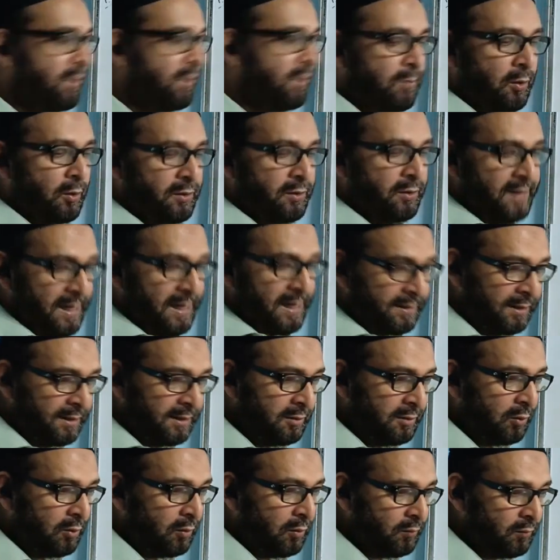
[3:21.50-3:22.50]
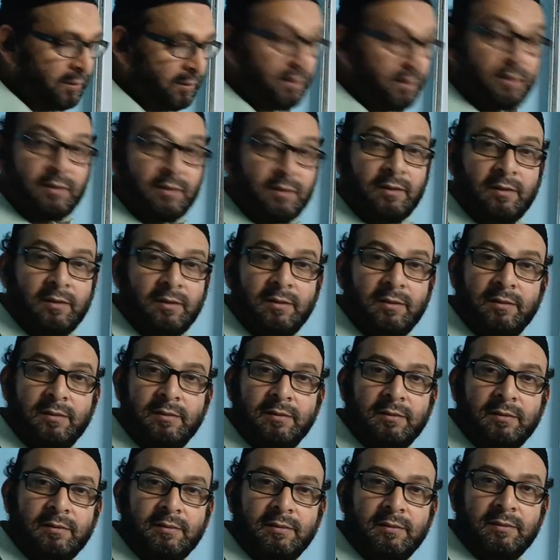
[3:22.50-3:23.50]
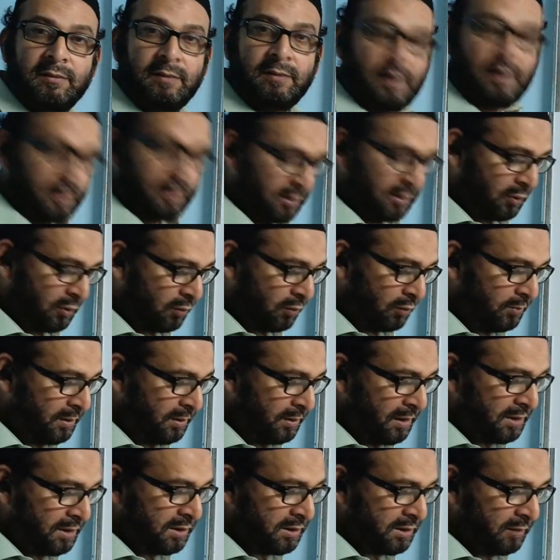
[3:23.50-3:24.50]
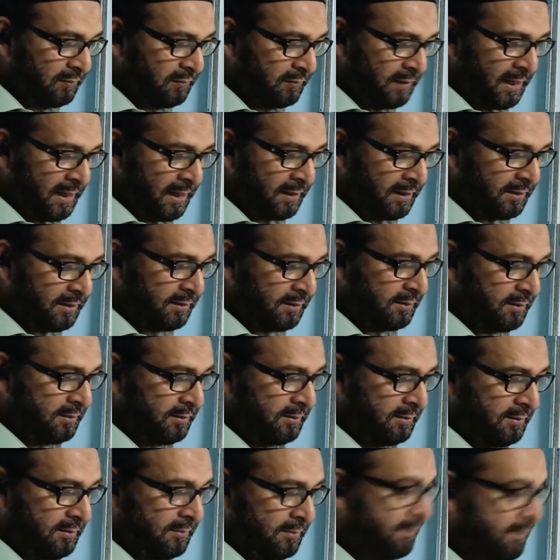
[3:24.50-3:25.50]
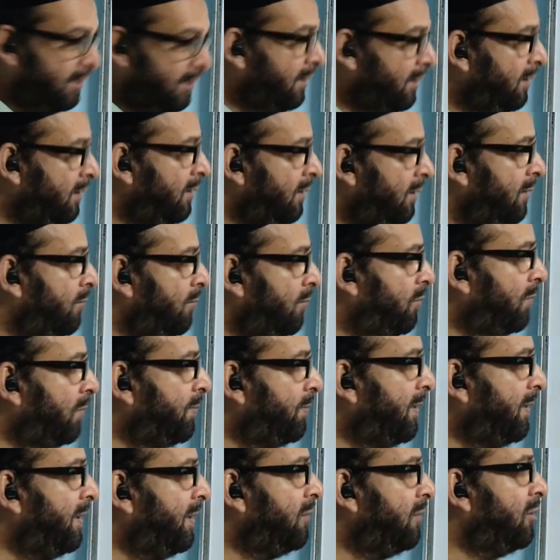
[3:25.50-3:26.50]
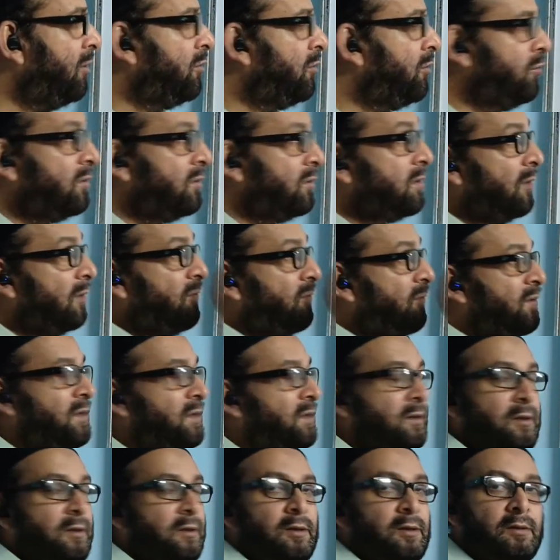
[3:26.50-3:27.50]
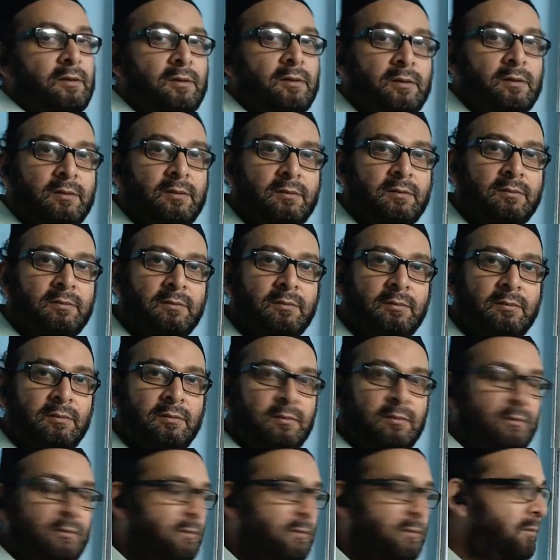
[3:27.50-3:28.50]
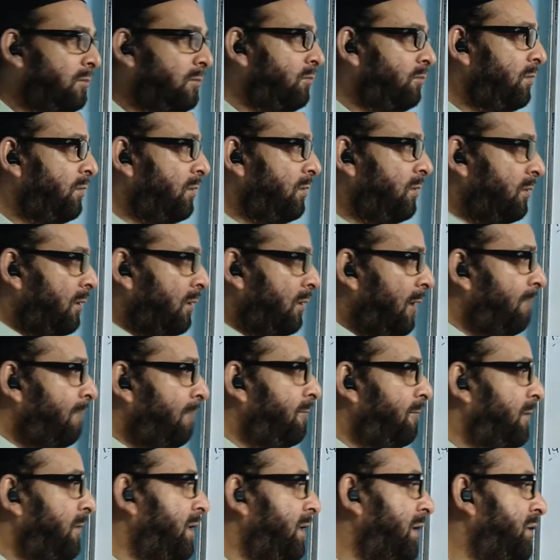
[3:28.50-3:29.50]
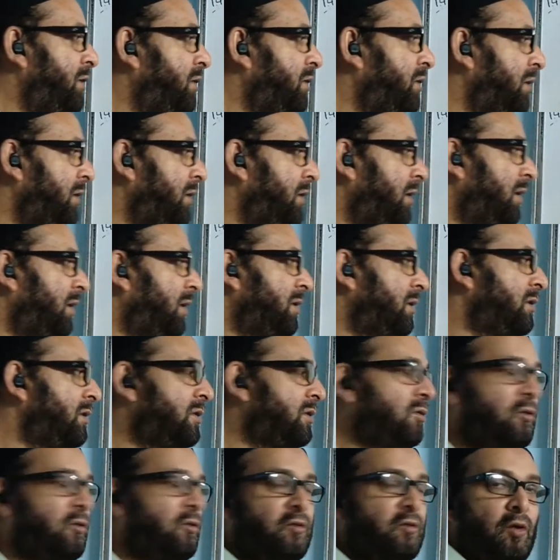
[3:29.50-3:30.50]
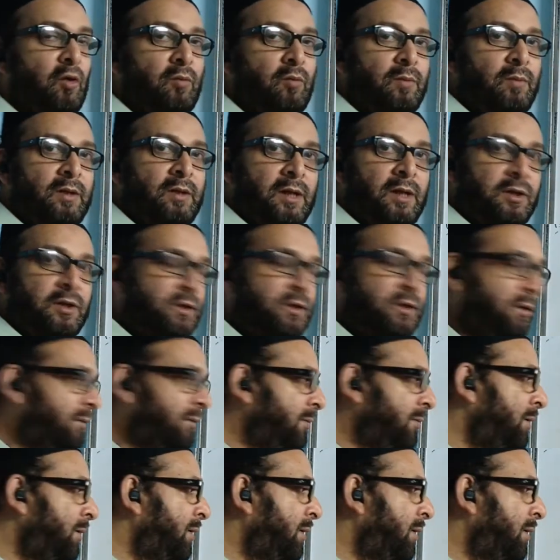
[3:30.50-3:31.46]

of the body acting downward, and the normal reaction will act perpendicular to the surface in the upward direction. It is called normal reaction.